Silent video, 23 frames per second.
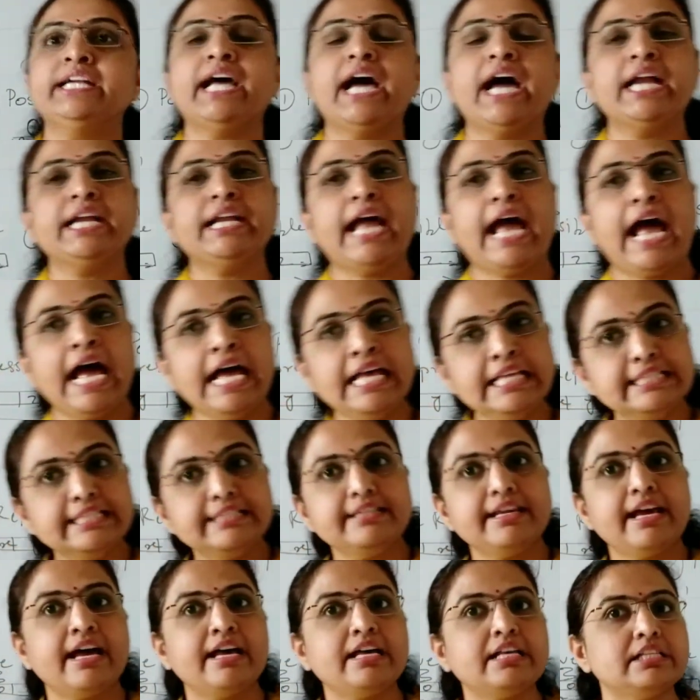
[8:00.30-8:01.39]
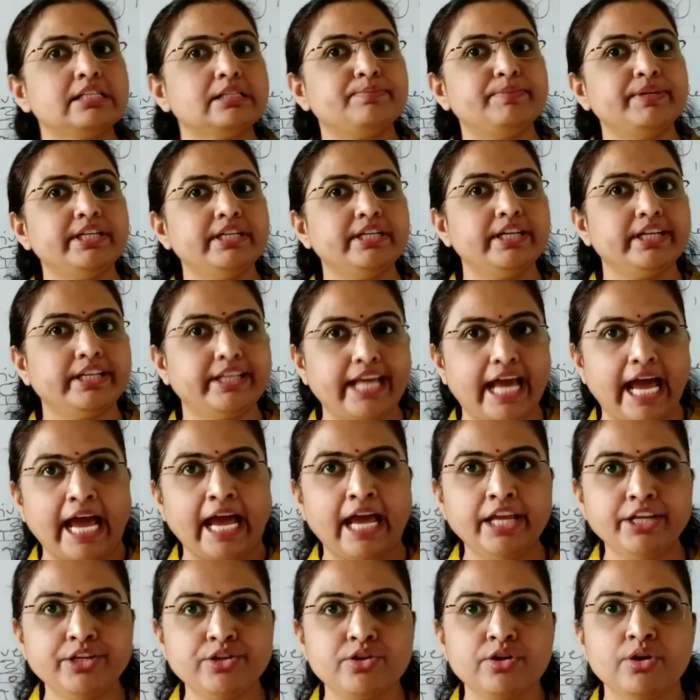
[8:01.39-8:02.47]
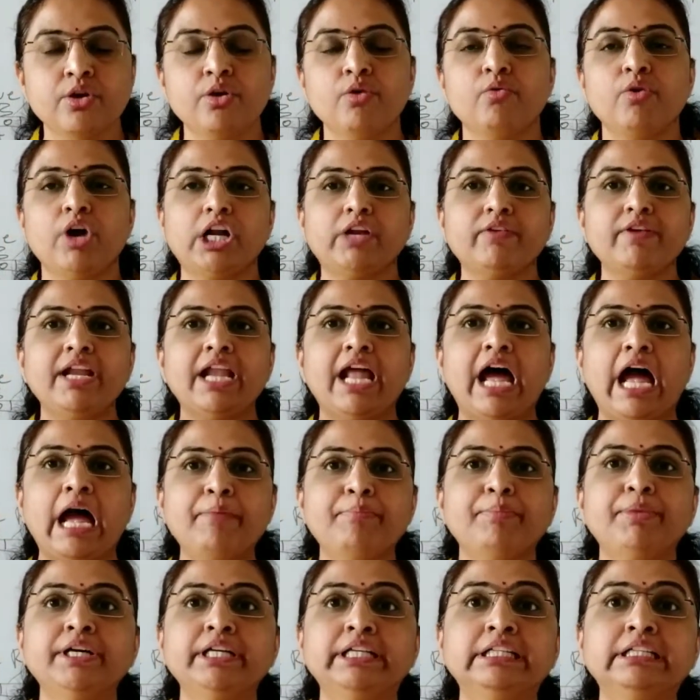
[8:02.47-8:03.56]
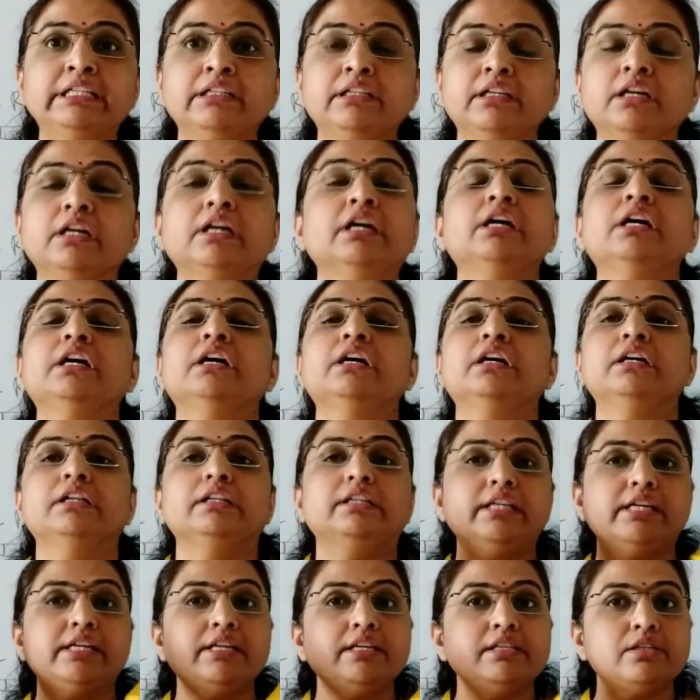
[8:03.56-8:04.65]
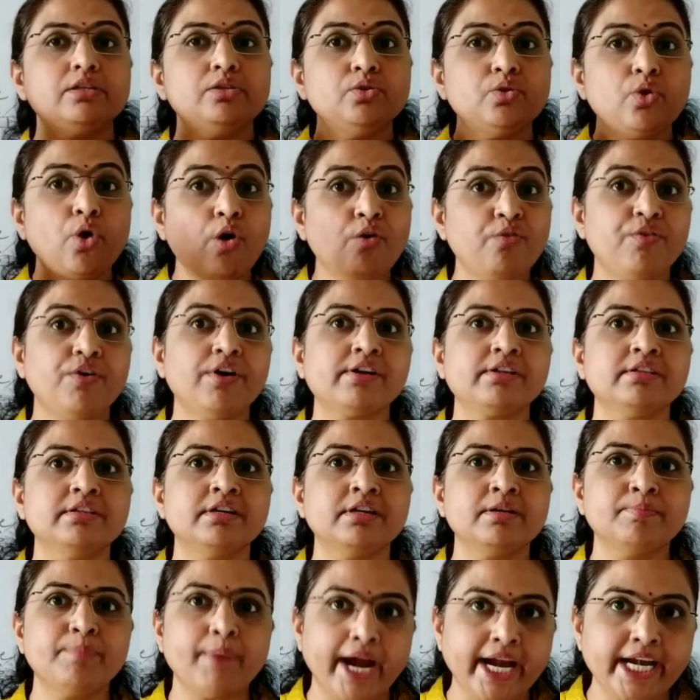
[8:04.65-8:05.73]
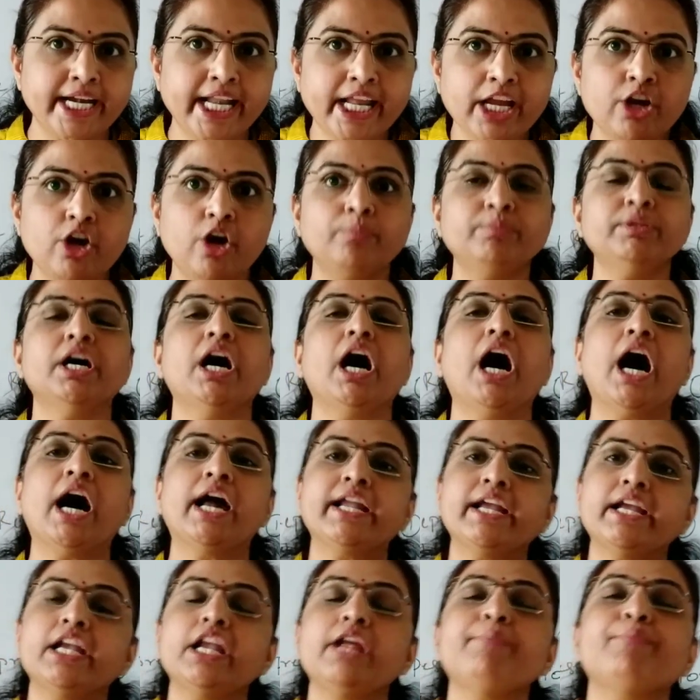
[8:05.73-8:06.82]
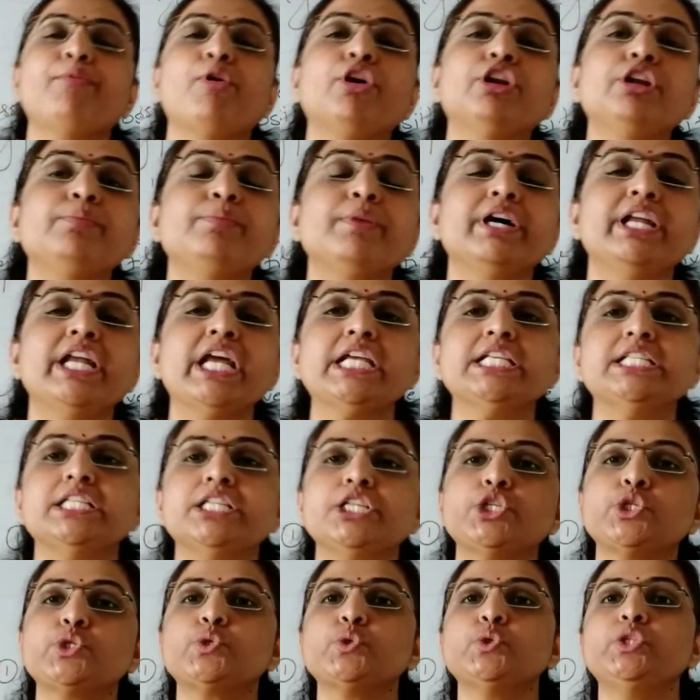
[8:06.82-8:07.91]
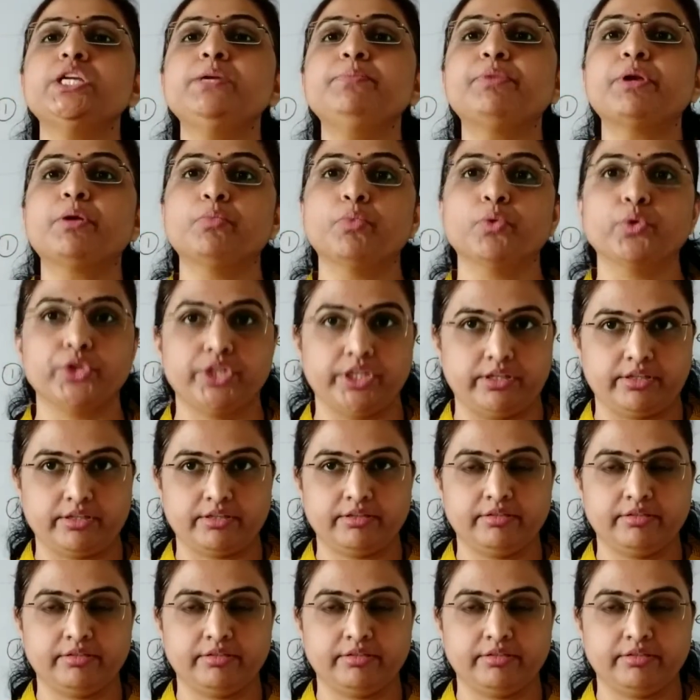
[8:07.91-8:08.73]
and as it has been detached, what will happen? There is a no further binding of the RNA polymerases to the promoter.